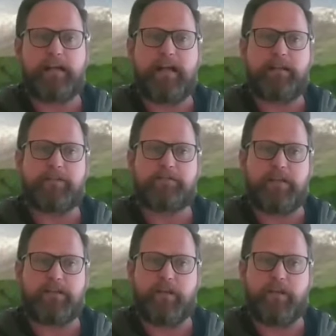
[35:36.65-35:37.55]
neighbors with
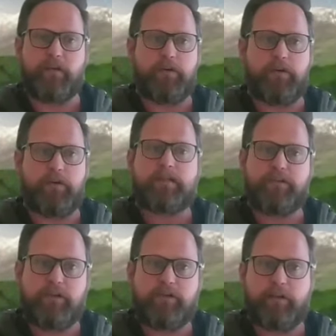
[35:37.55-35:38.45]
each other who suddenly
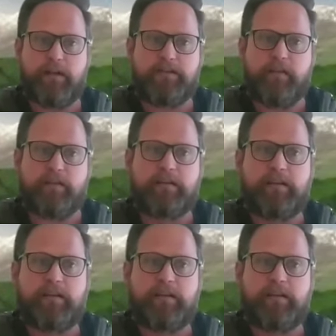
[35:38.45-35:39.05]
turned on each other.